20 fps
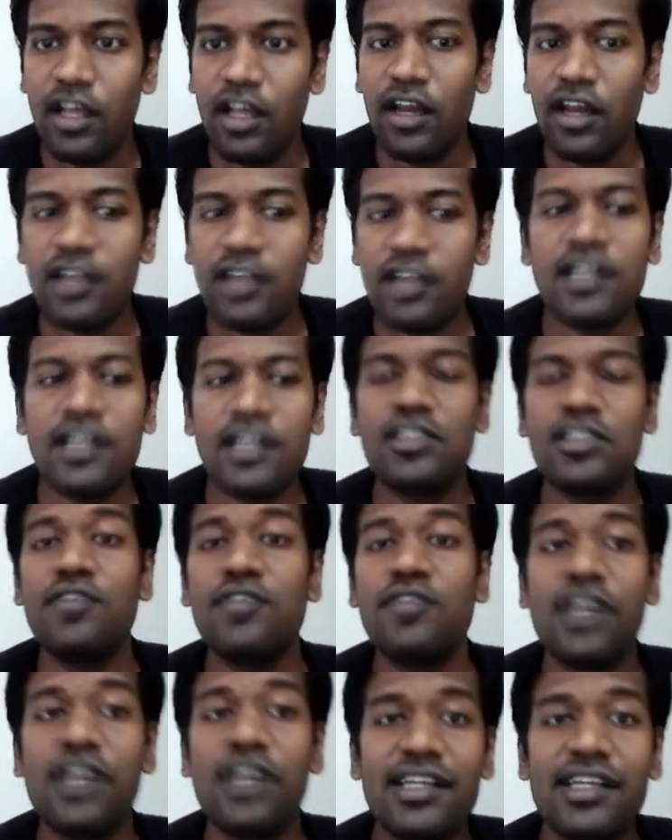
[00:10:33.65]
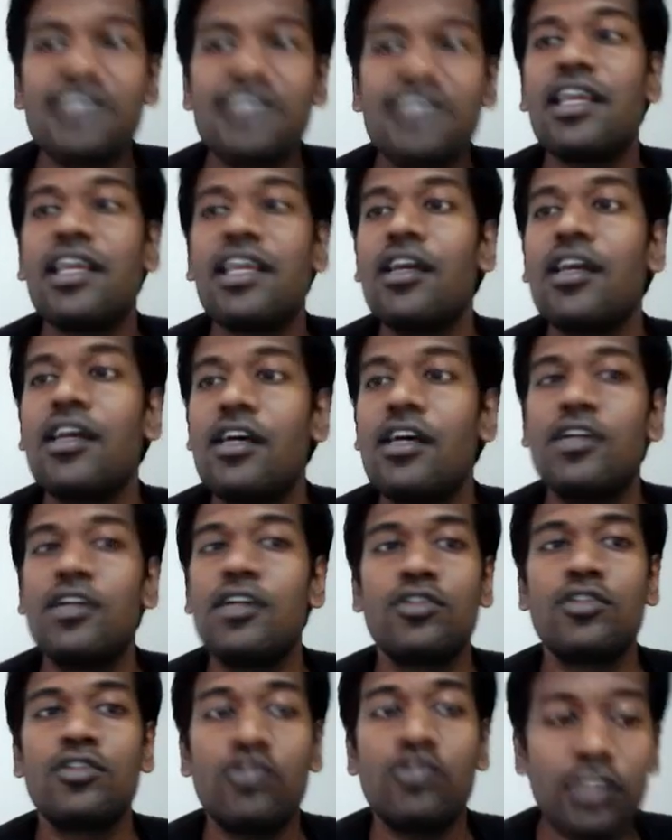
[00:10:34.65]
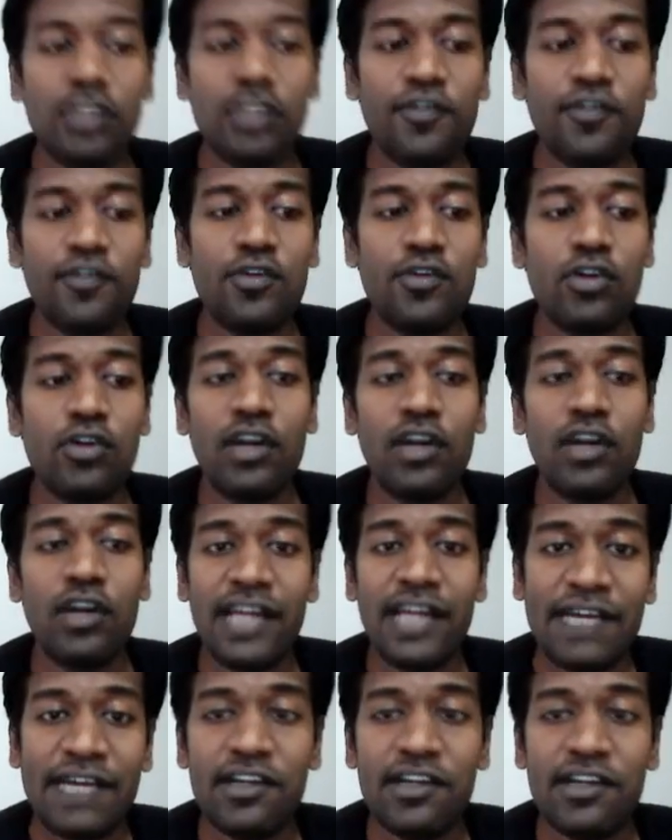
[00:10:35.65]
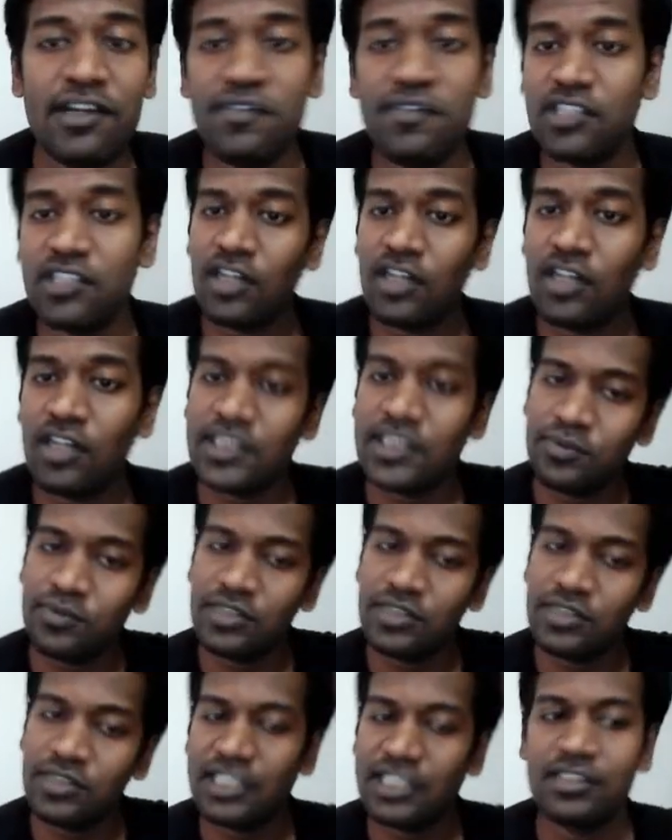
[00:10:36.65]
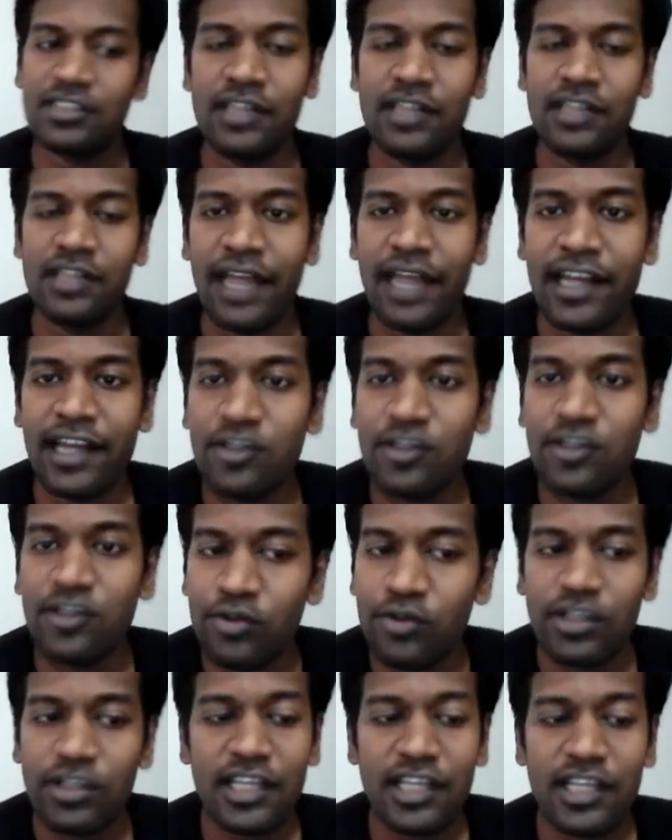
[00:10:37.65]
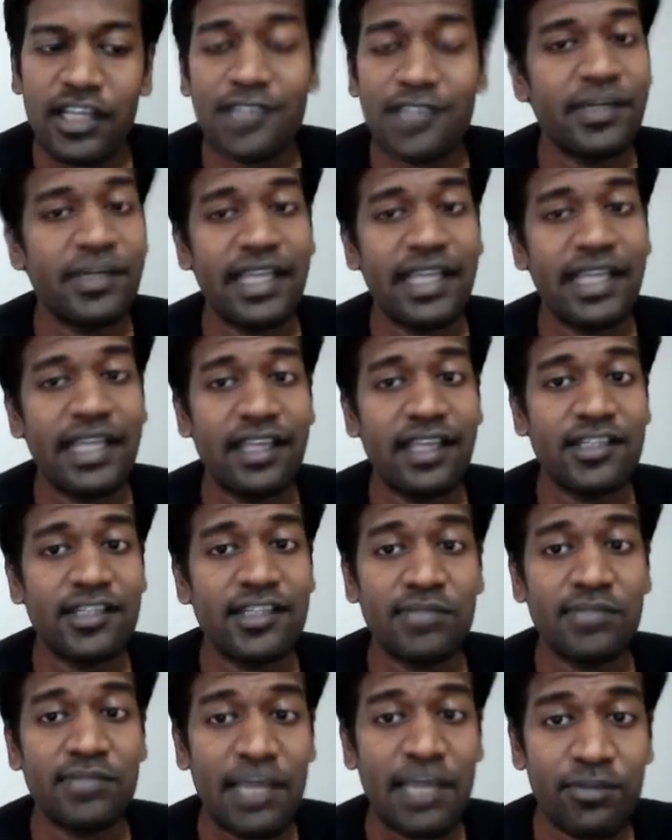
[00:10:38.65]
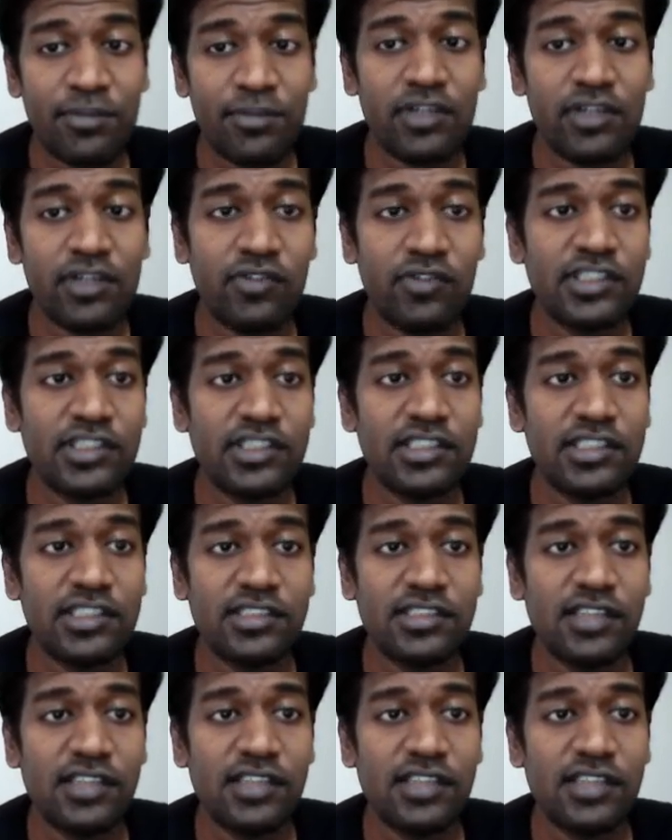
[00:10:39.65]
Right, that's how we are testing. So those of you who are already aware of this concept will just glide through the things by taking some sample quizzes.